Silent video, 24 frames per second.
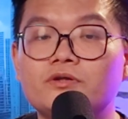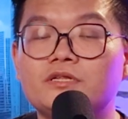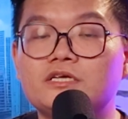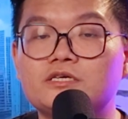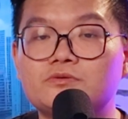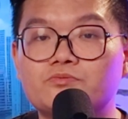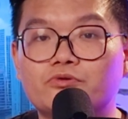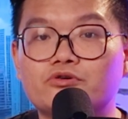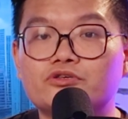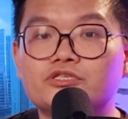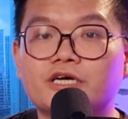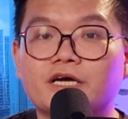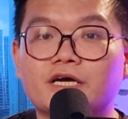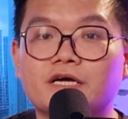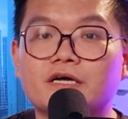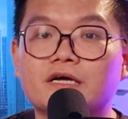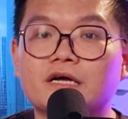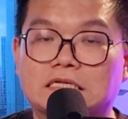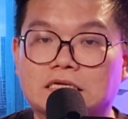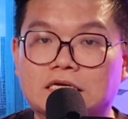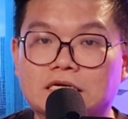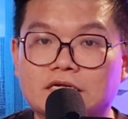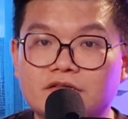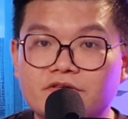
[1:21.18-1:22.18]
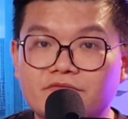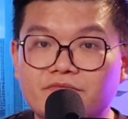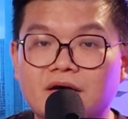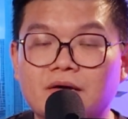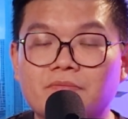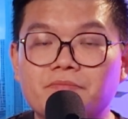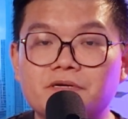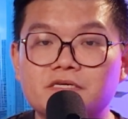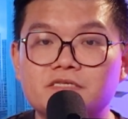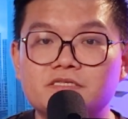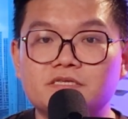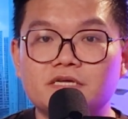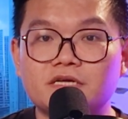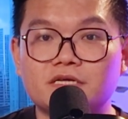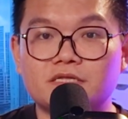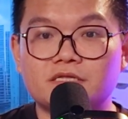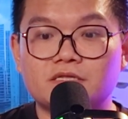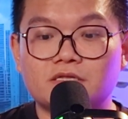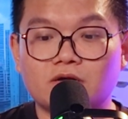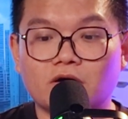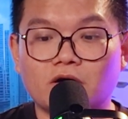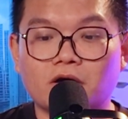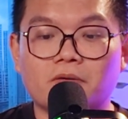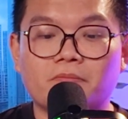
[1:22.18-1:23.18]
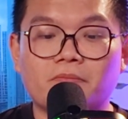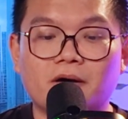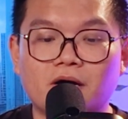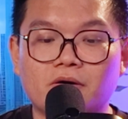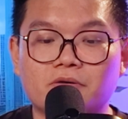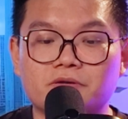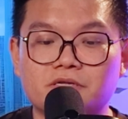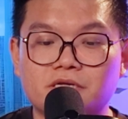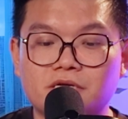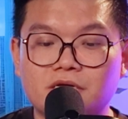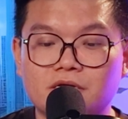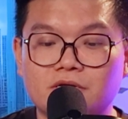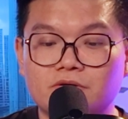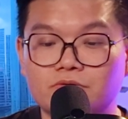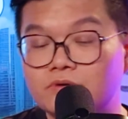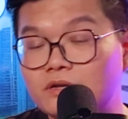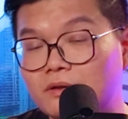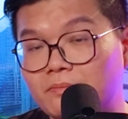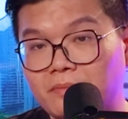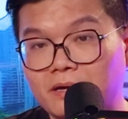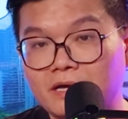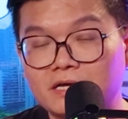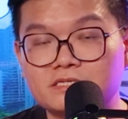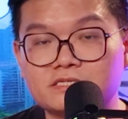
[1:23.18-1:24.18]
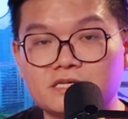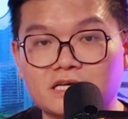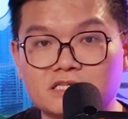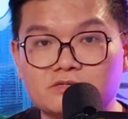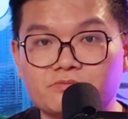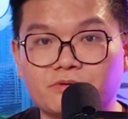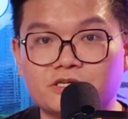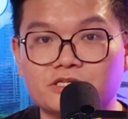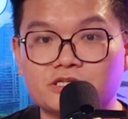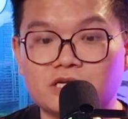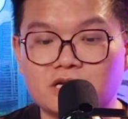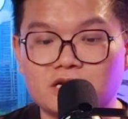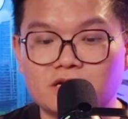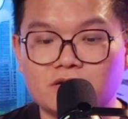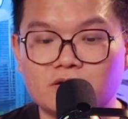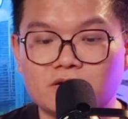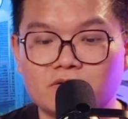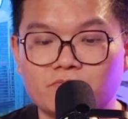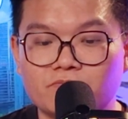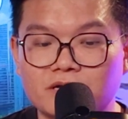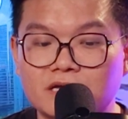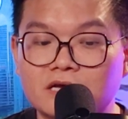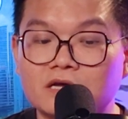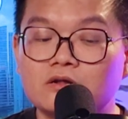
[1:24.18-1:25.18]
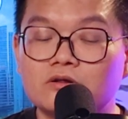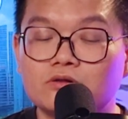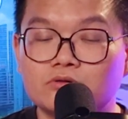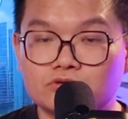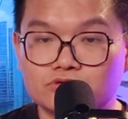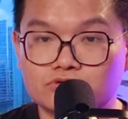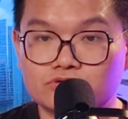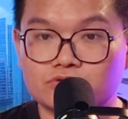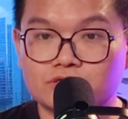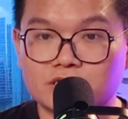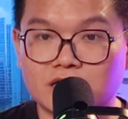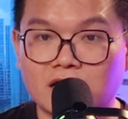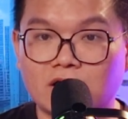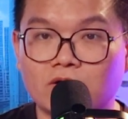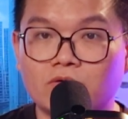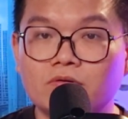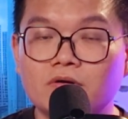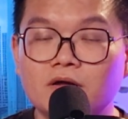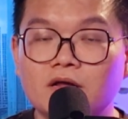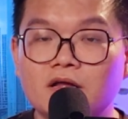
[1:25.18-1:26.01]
in this project, the developers did thought about the unit mix, especially being close to town.